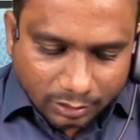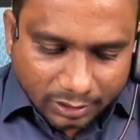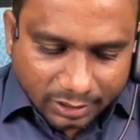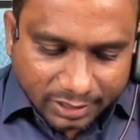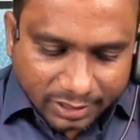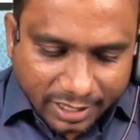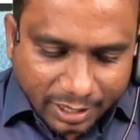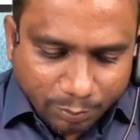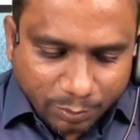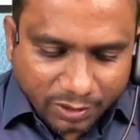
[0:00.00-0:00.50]

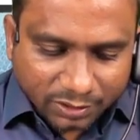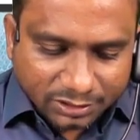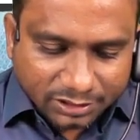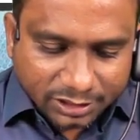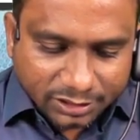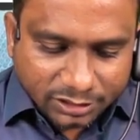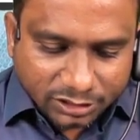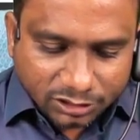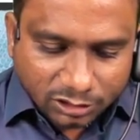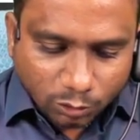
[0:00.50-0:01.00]
A
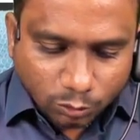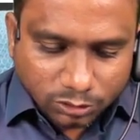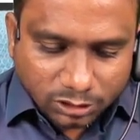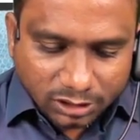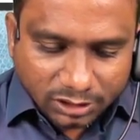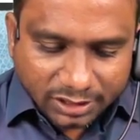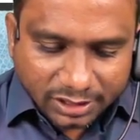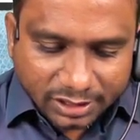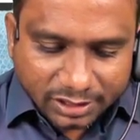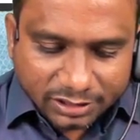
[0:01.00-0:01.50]
purchased 1,000
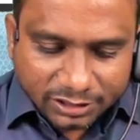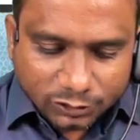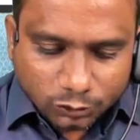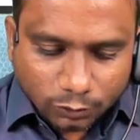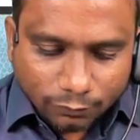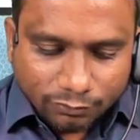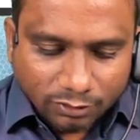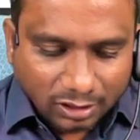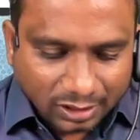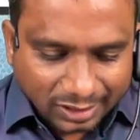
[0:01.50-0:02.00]
kgs
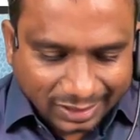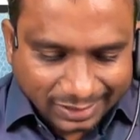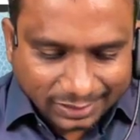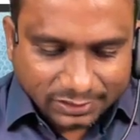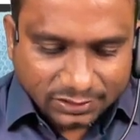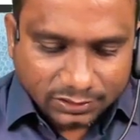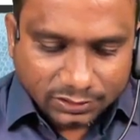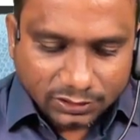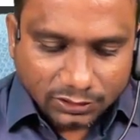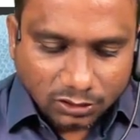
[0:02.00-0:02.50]
of
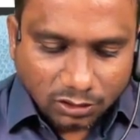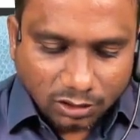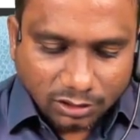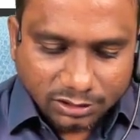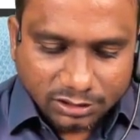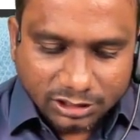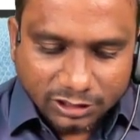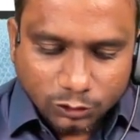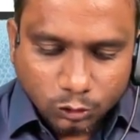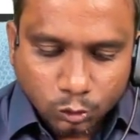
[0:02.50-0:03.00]
rice
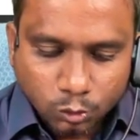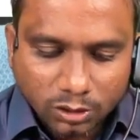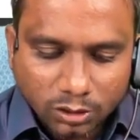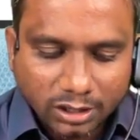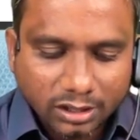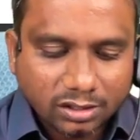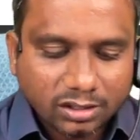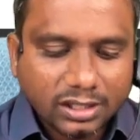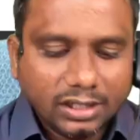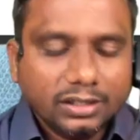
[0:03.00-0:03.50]
costing
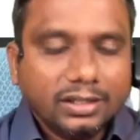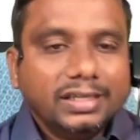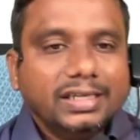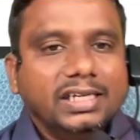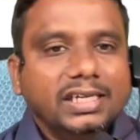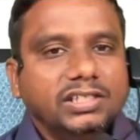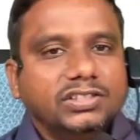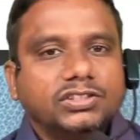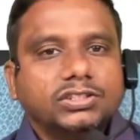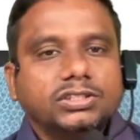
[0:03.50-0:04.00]
200 each.